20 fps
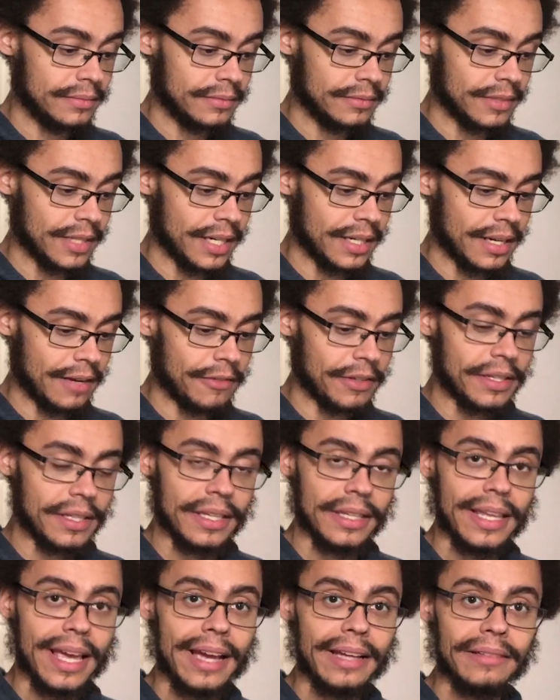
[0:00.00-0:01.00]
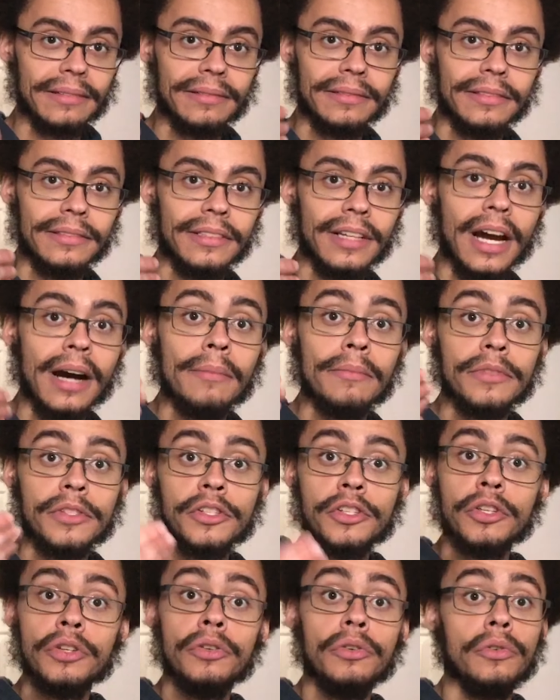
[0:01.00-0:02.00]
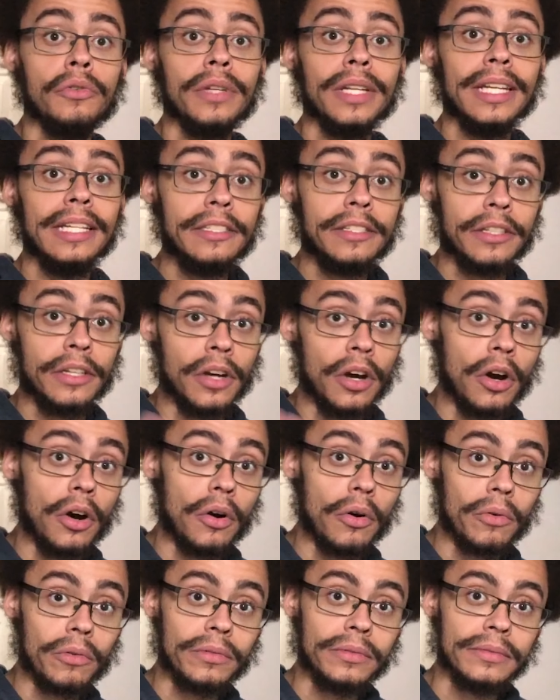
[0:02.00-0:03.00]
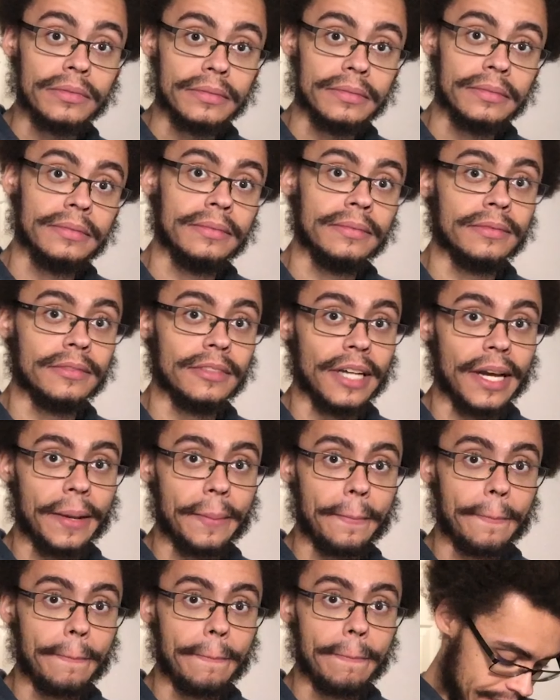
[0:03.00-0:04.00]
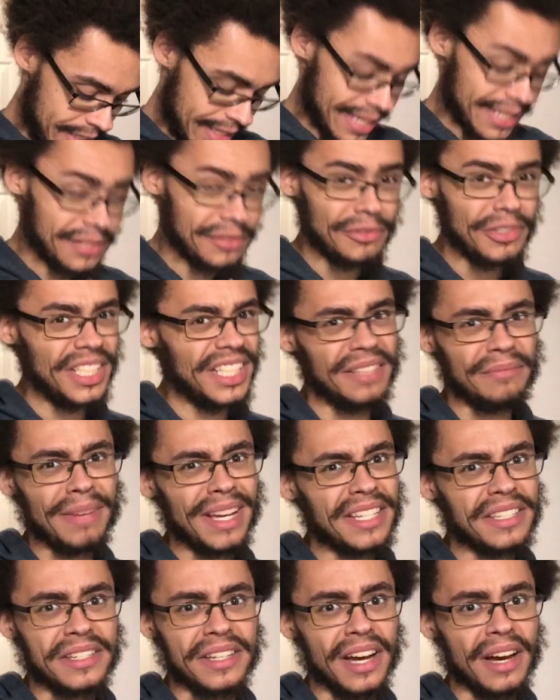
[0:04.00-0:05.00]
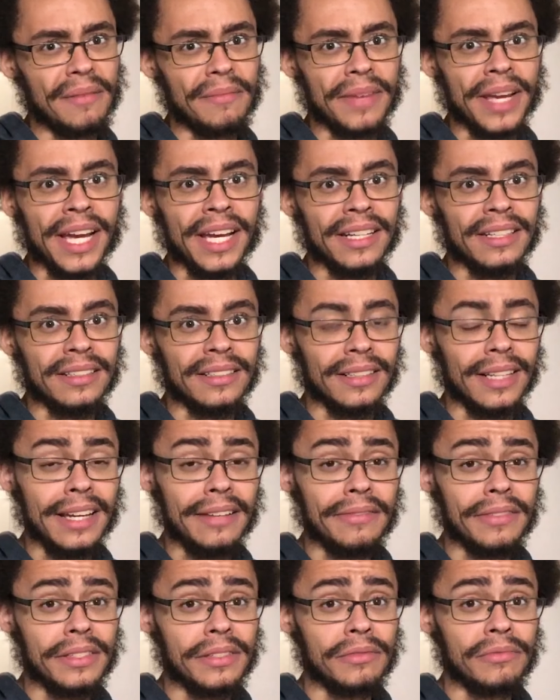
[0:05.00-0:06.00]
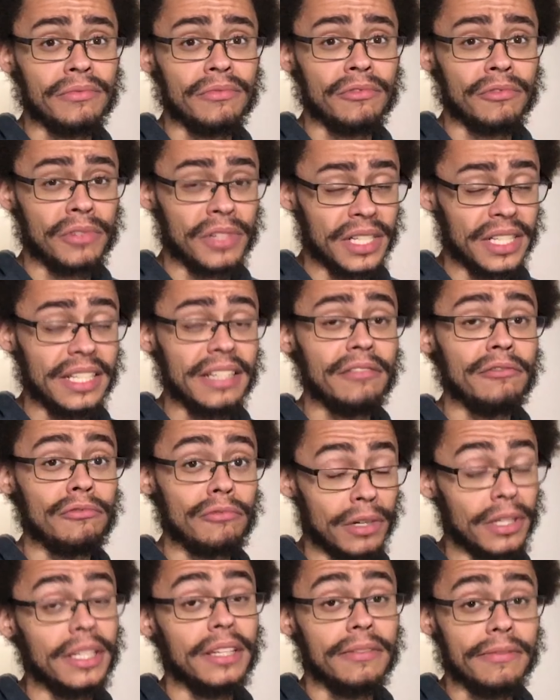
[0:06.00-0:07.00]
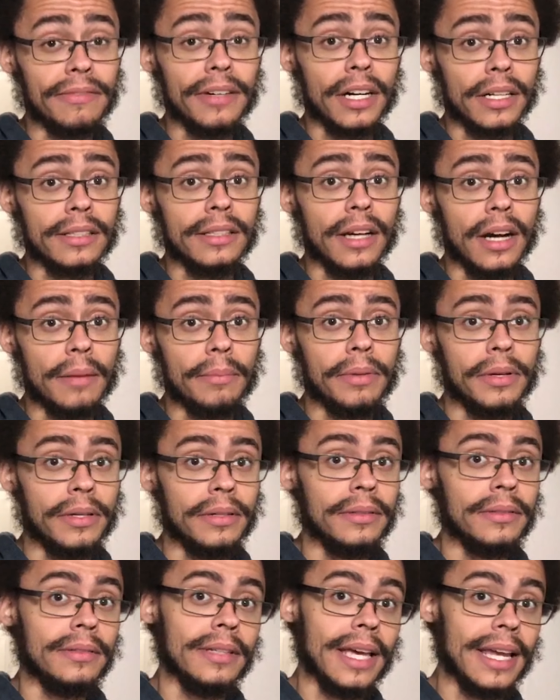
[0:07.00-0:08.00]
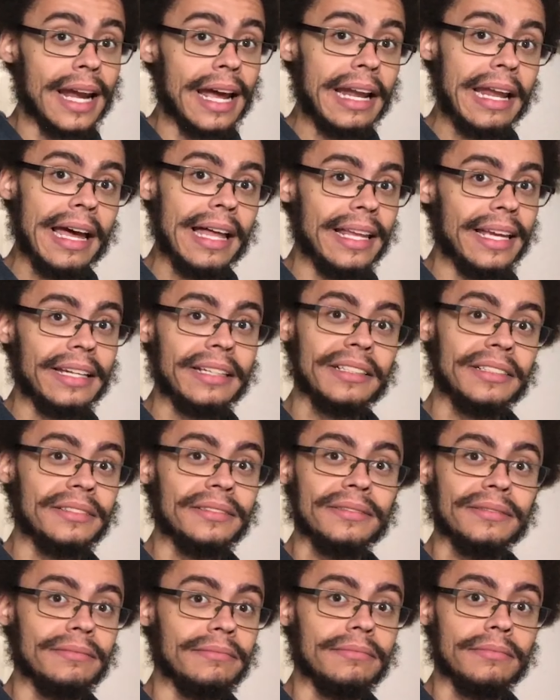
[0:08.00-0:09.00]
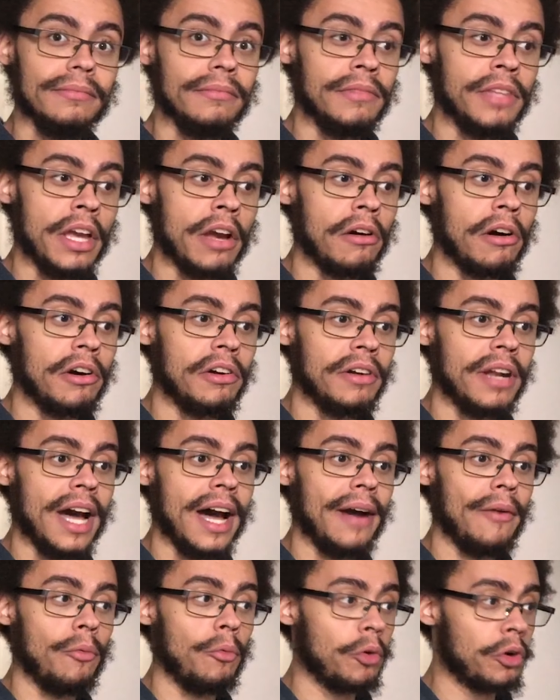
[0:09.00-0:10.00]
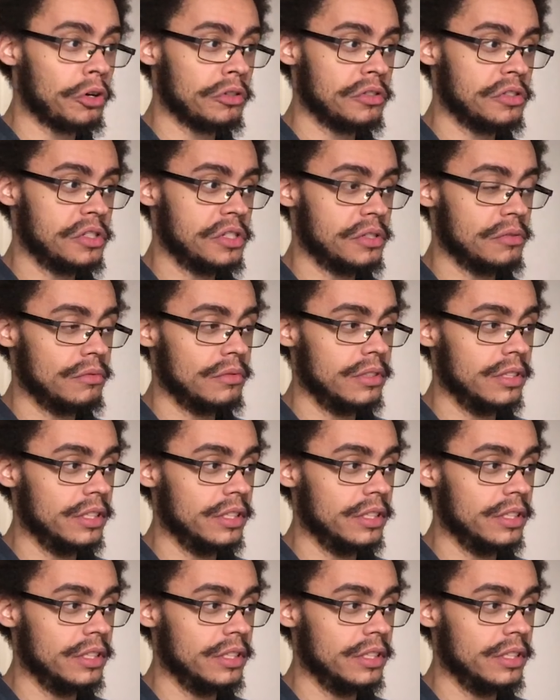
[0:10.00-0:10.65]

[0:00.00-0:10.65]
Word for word: right, everything that comes to needs to go, right? It's really messed up, man. Life is really, really fucked up. And I, I like, there are not words to,